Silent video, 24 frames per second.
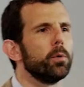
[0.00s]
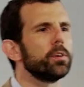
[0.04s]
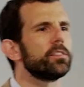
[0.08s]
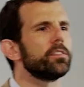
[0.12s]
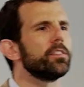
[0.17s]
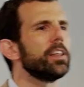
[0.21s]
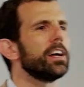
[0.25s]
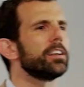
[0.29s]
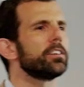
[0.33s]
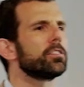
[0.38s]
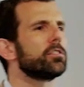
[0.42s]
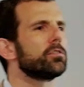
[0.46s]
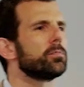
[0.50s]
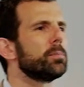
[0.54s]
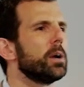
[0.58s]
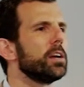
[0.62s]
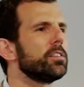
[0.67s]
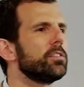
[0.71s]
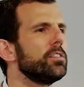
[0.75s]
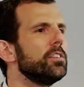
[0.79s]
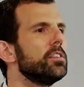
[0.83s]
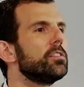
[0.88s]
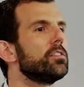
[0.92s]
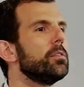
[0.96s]
What's that
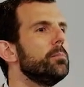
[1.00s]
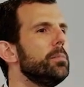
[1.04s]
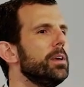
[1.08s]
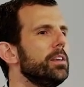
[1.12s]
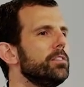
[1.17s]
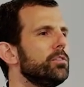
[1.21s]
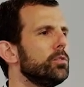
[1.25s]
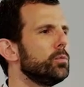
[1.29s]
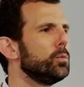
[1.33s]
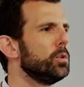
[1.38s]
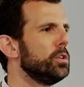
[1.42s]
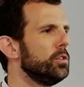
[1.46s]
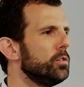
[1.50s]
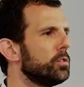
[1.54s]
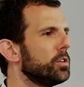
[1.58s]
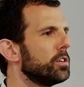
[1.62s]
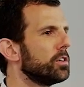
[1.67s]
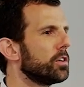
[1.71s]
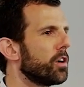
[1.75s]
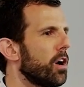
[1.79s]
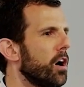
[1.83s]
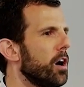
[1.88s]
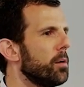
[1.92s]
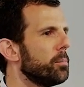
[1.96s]
expression? It's amazing what you
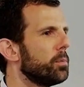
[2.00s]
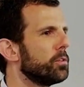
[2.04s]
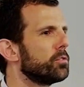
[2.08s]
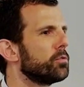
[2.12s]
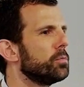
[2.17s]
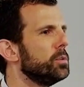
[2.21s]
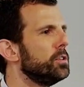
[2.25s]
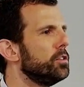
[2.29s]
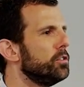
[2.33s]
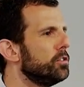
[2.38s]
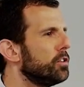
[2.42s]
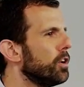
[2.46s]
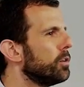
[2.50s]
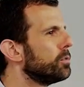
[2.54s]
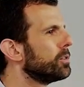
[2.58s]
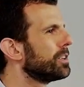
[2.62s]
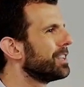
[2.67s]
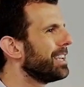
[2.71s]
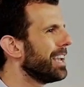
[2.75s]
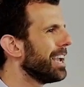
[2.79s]
can accomplish when you don't